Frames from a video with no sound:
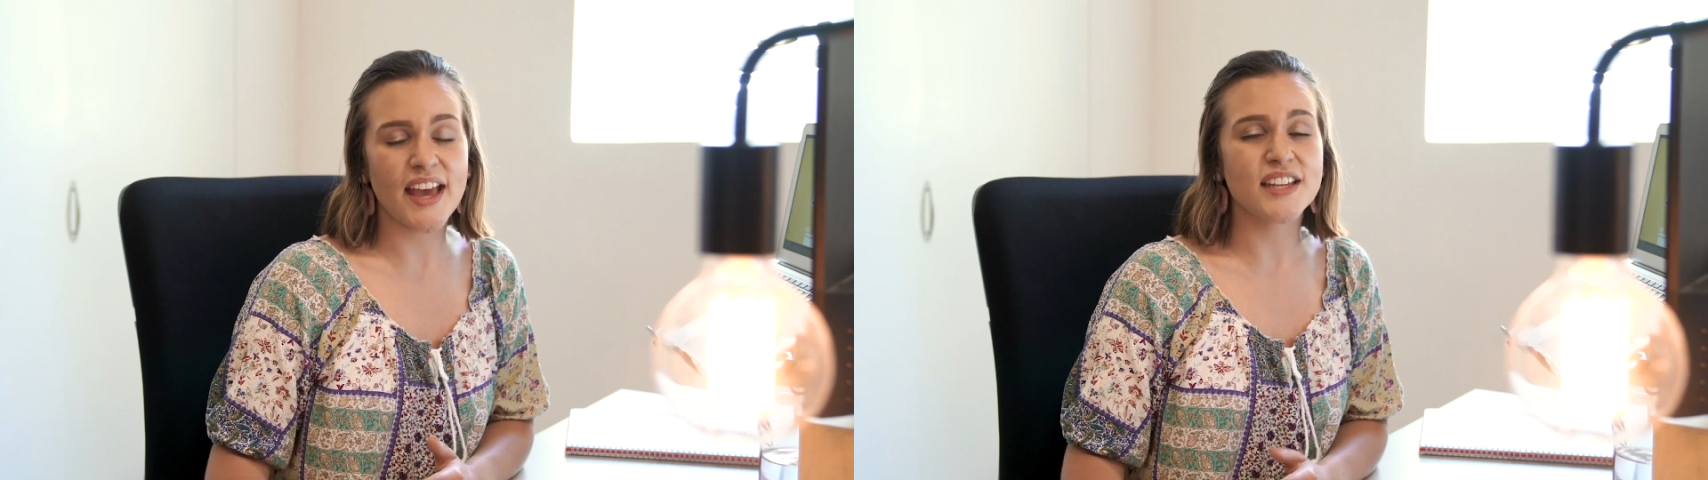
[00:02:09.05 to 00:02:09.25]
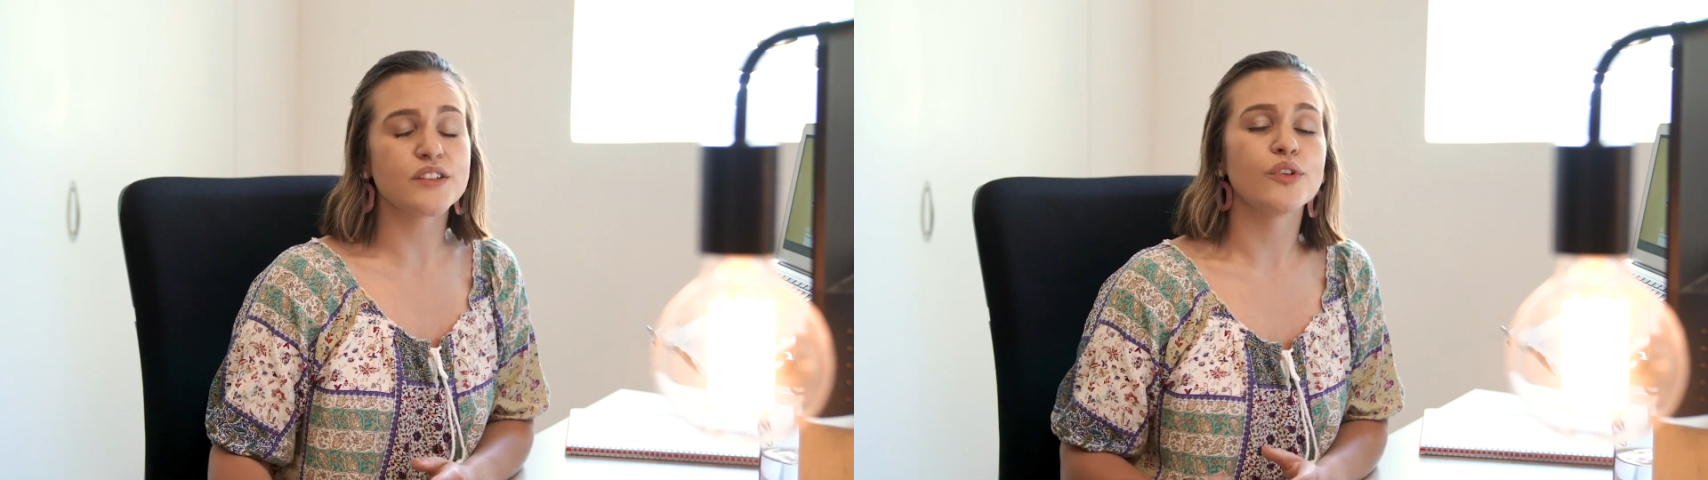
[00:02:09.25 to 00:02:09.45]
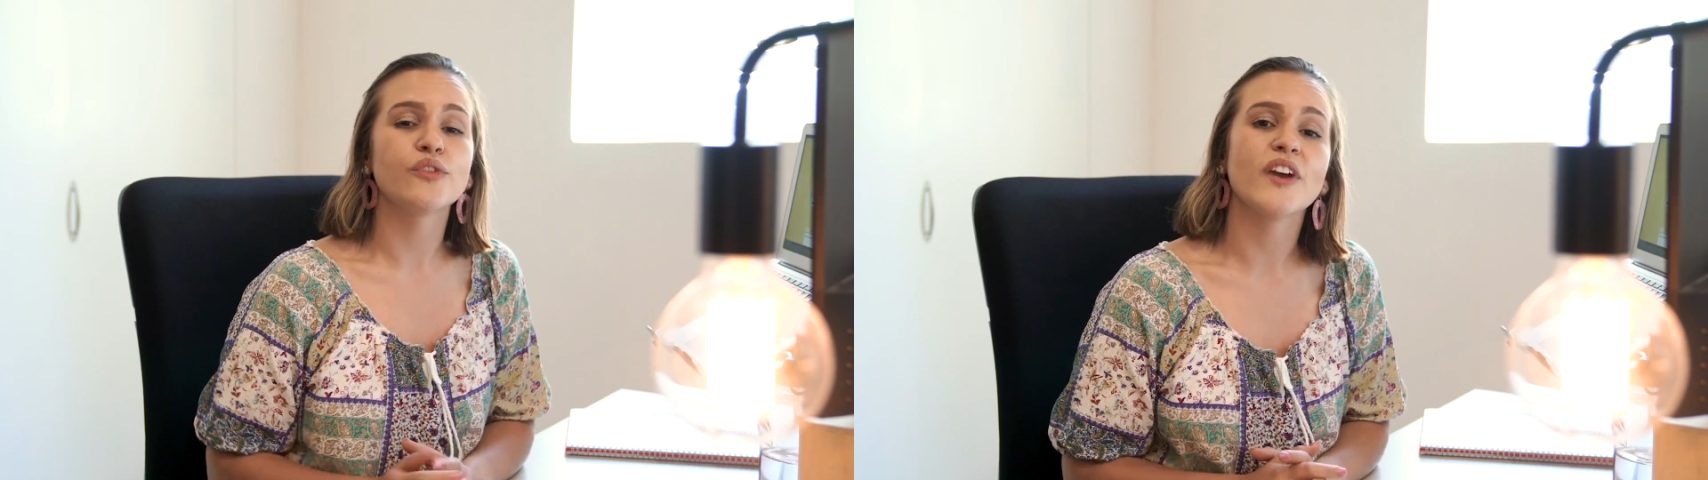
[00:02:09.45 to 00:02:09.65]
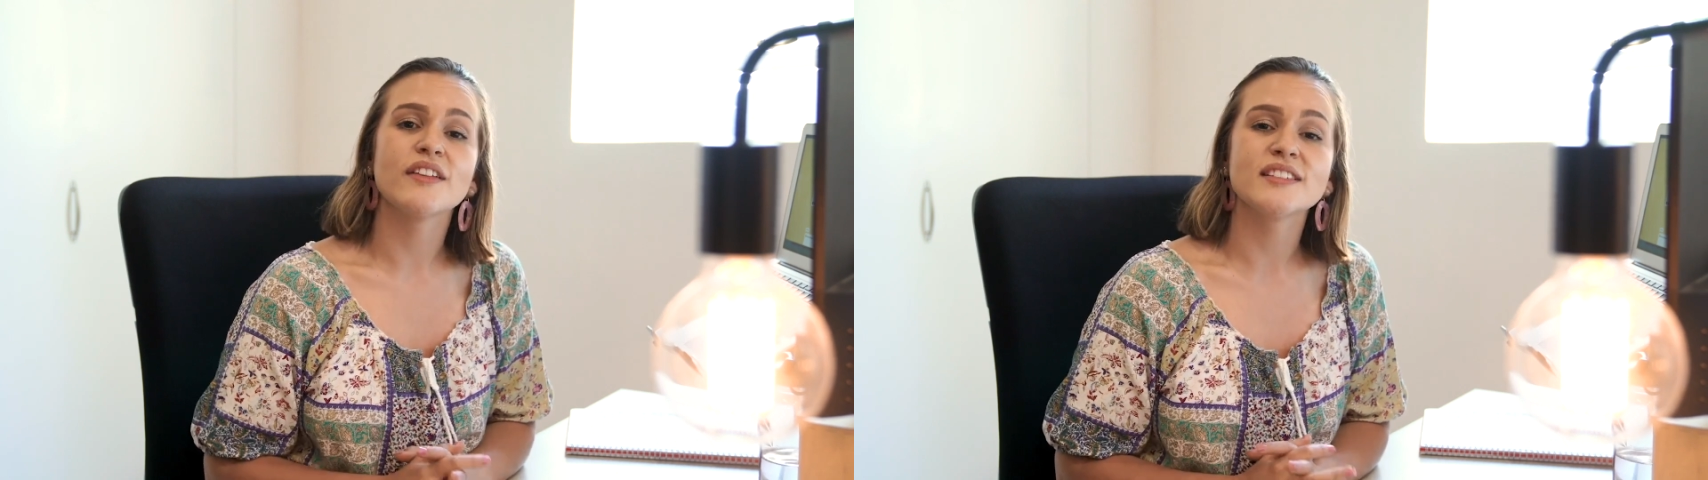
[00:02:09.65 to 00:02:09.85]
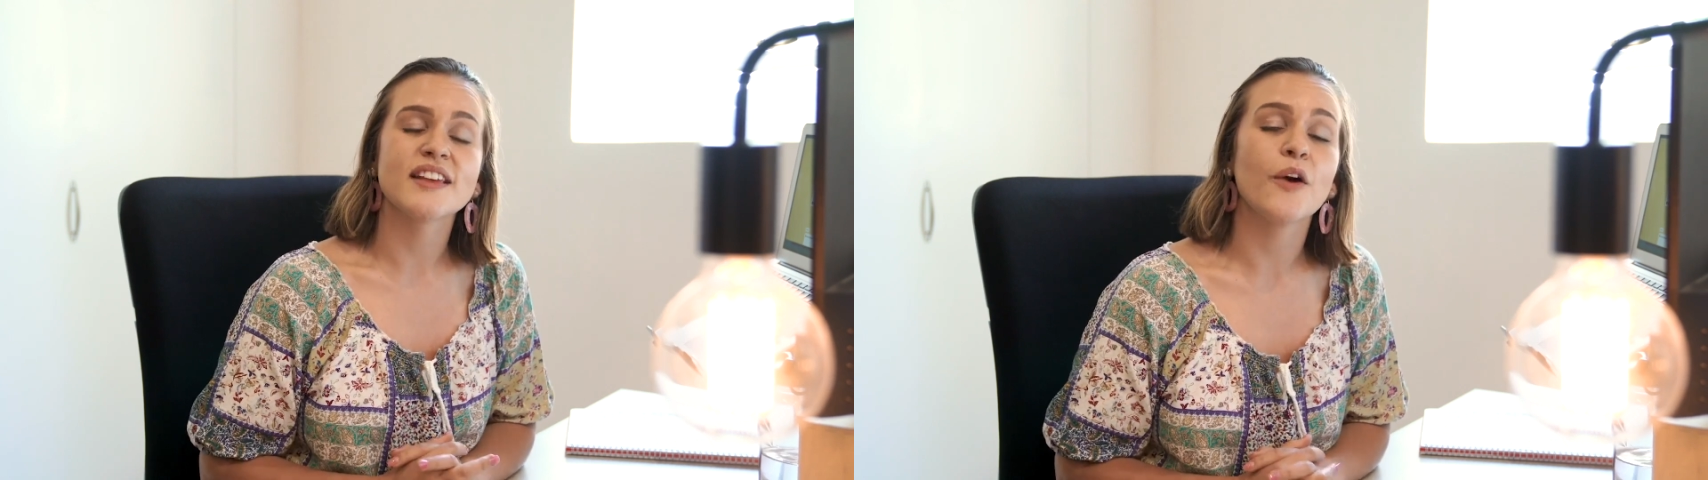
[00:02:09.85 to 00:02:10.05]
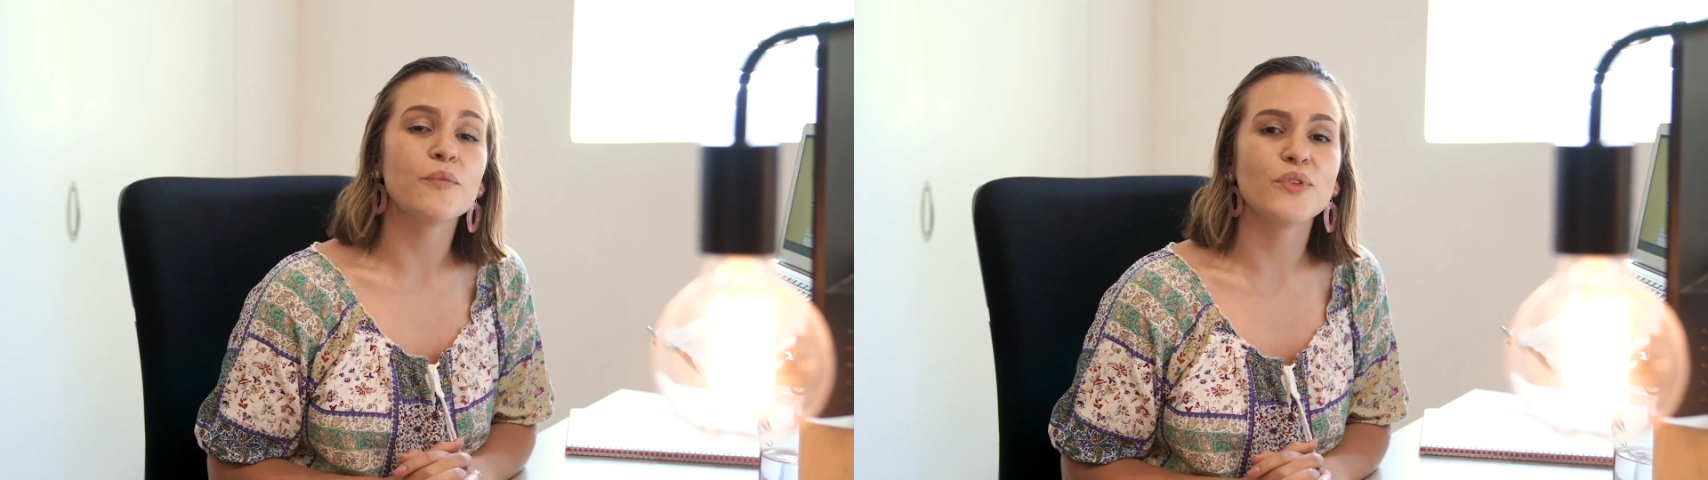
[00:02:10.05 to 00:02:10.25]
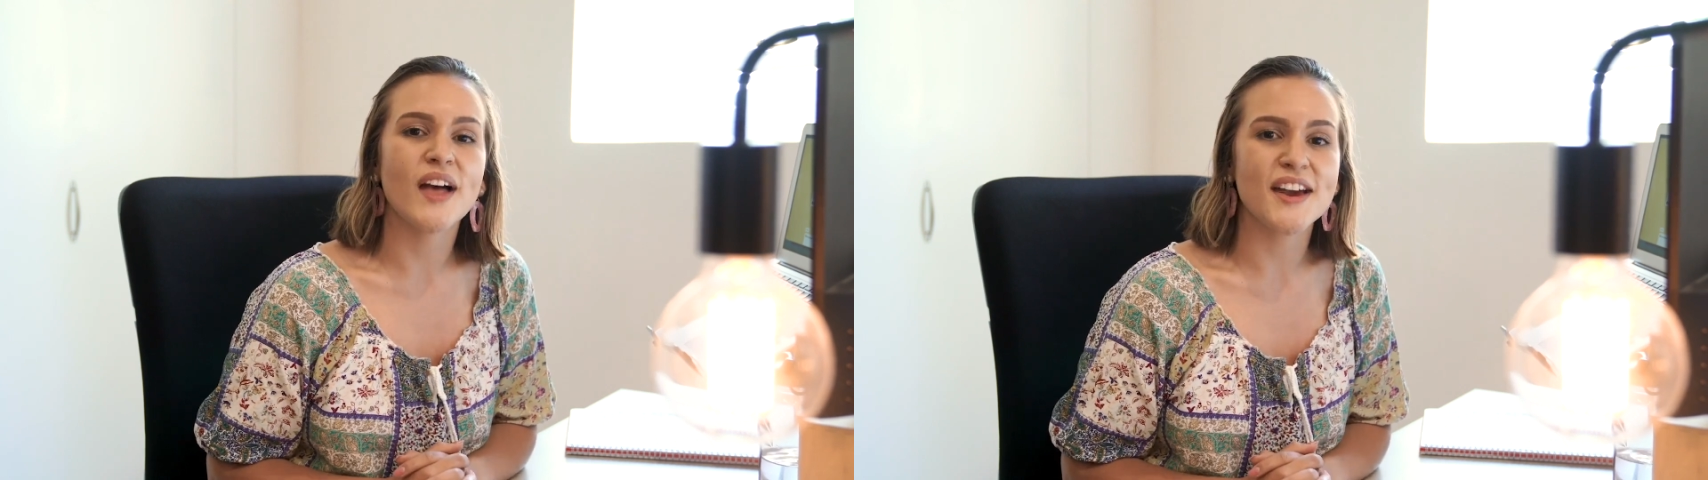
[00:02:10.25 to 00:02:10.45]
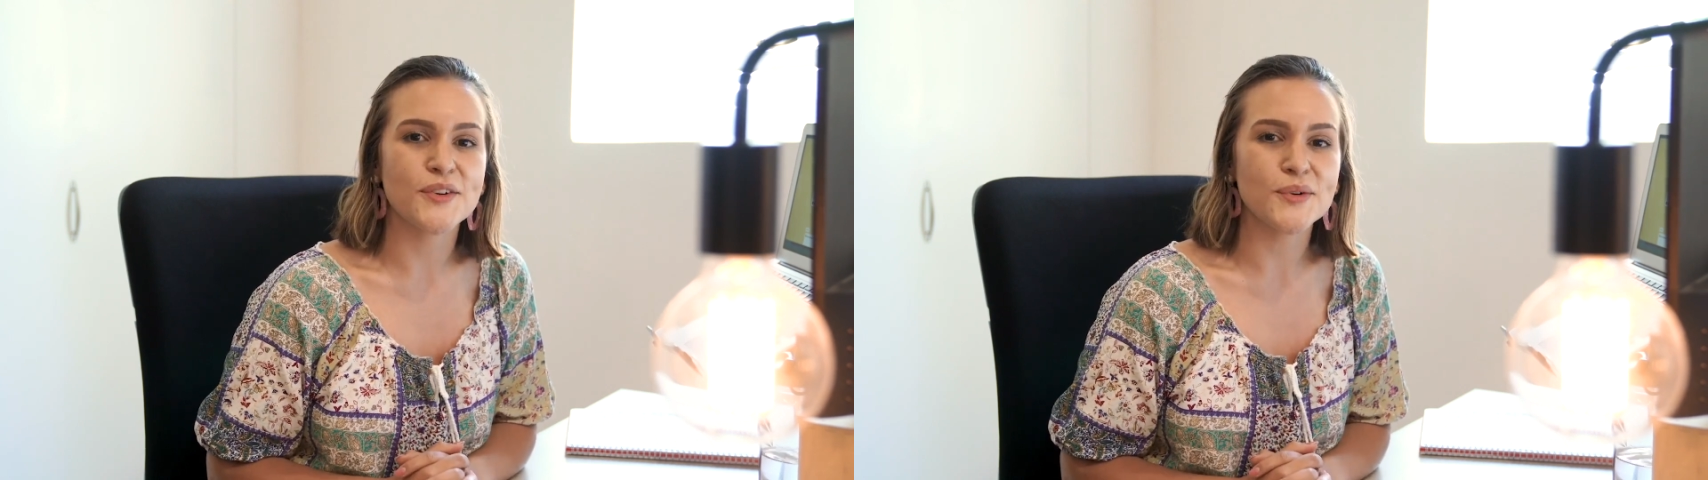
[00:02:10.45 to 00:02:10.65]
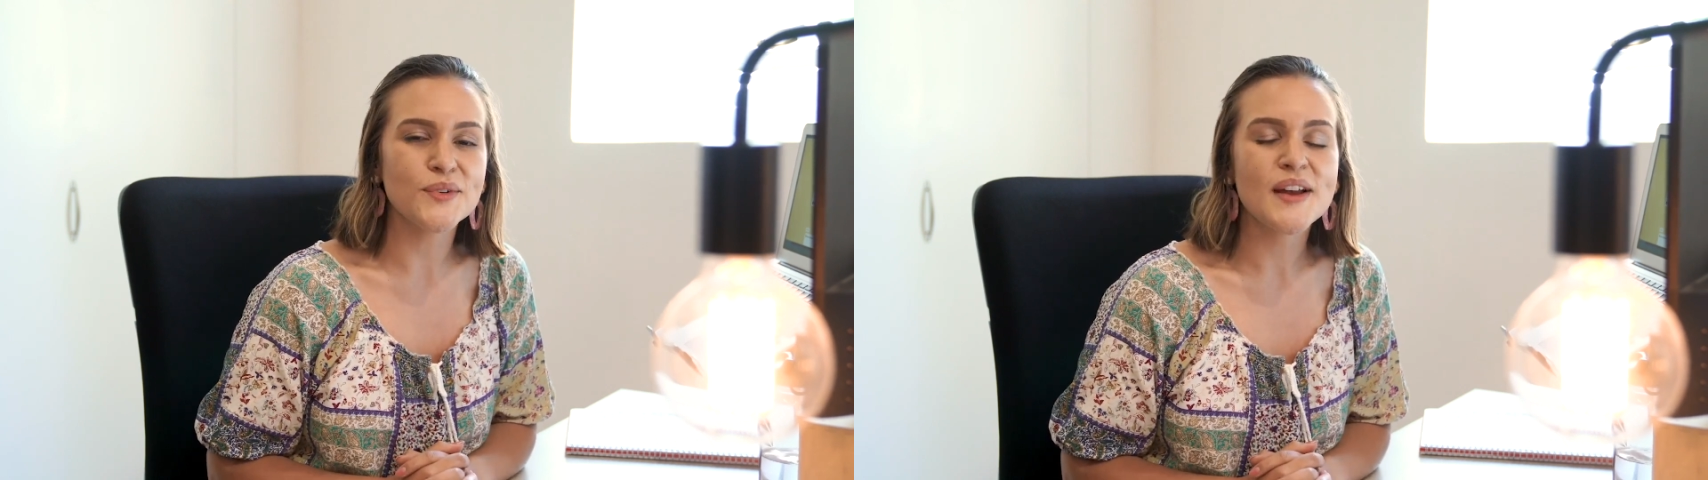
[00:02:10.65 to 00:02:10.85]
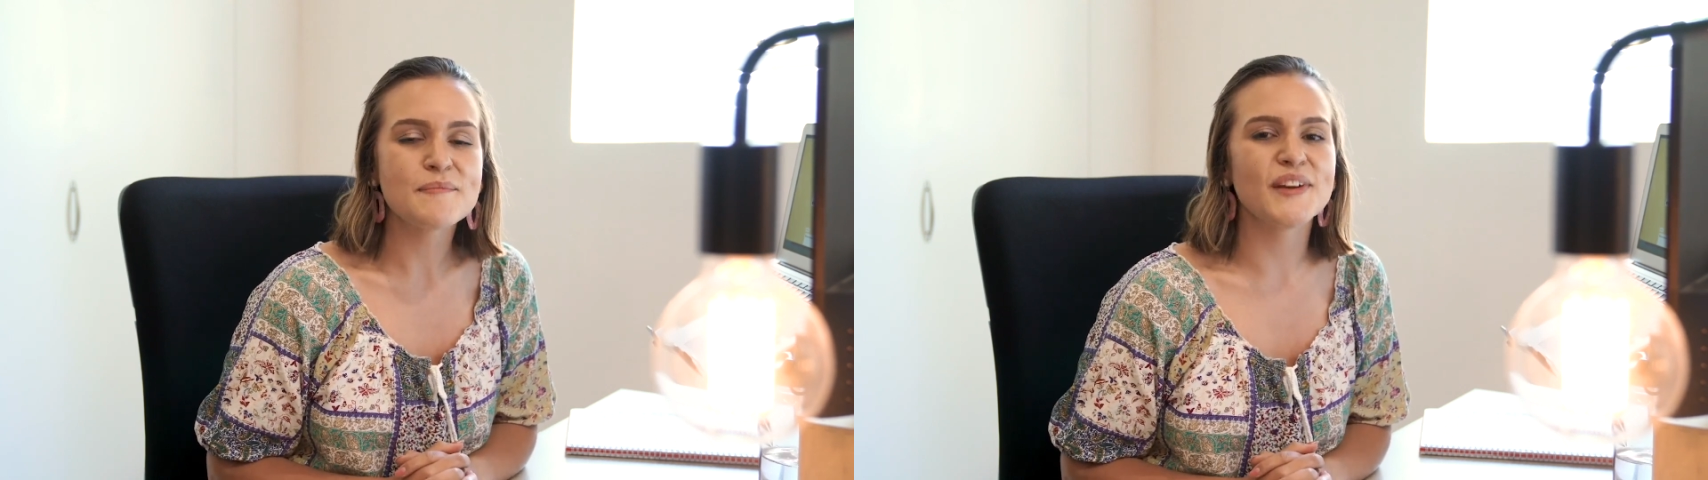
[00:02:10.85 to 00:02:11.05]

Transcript: And if you found this helpful at all,